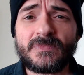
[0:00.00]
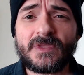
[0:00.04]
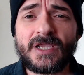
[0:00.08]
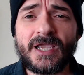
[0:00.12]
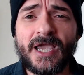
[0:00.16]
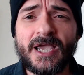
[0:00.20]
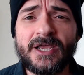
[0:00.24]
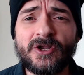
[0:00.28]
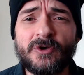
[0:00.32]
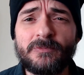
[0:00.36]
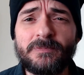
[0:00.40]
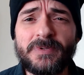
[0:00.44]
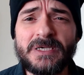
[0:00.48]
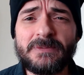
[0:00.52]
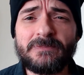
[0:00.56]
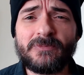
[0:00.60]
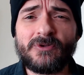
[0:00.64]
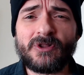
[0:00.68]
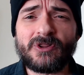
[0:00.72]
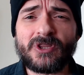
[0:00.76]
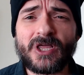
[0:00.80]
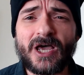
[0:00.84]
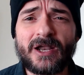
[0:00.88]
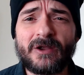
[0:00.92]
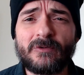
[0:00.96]
I know people a
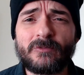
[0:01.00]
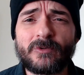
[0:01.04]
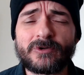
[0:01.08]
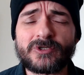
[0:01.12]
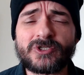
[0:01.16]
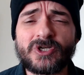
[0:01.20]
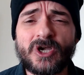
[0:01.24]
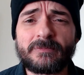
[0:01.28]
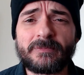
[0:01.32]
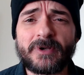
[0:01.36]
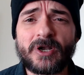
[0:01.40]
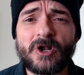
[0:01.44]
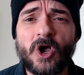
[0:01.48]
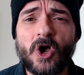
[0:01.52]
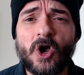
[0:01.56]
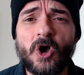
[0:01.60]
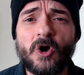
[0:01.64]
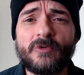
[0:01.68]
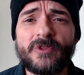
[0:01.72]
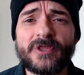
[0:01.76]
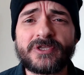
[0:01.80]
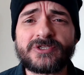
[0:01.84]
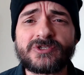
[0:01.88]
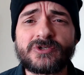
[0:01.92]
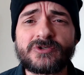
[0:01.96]
lot were talking about, oh,
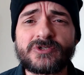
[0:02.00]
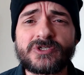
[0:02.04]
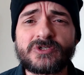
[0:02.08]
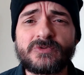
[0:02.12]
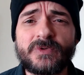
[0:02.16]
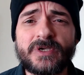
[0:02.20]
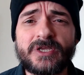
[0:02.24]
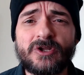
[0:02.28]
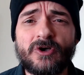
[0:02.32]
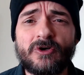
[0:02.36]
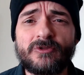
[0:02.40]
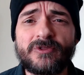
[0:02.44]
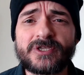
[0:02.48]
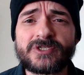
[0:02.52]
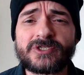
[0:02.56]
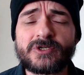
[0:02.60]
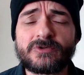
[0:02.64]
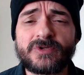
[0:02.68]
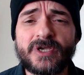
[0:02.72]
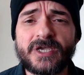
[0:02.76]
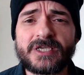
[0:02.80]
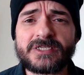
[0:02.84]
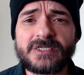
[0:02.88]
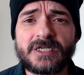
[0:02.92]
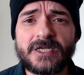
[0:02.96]
that's so sweet, oh, that's so
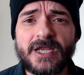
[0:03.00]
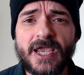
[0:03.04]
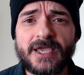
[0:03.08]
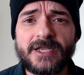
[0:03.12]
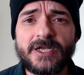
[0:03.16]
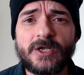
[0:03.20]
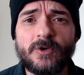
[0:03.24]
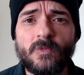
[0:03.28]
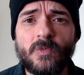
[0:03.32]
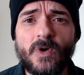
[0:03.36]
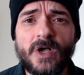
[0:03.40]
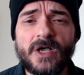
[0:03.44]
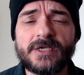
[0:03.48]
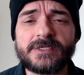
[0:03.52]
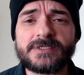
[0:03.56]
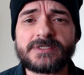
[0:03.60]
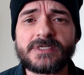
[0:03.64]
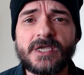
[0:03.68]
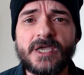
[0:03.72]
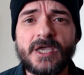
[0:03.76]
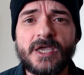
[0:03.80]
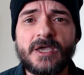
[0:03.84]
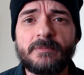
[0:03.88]
nice, and, and it was.